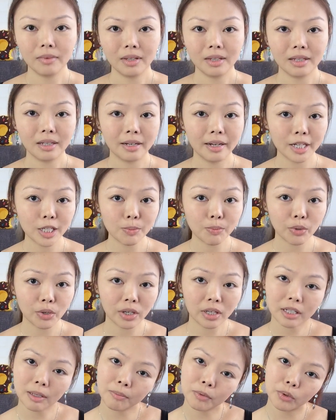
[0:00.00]
The next
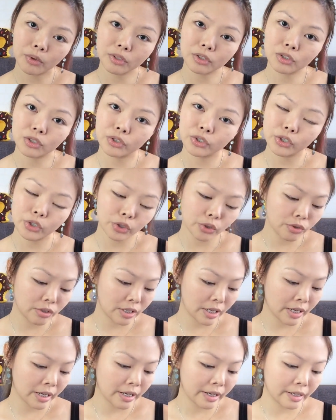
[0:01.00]
product I'm going to use
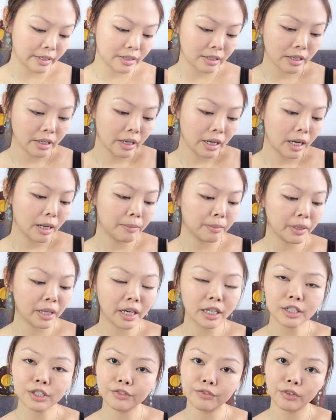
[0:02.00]
is a
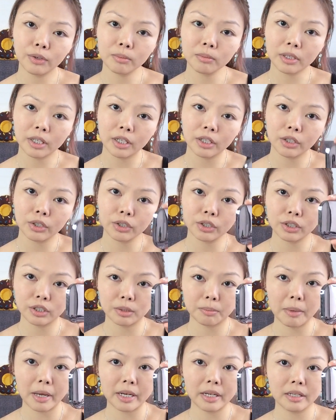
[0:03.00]
blush from Kiko
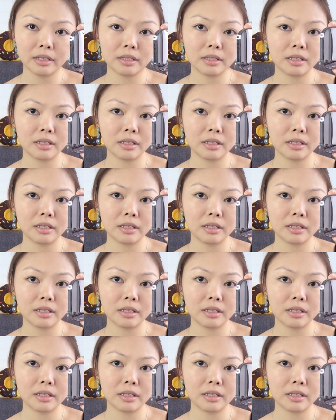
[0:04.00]
Cosmetics.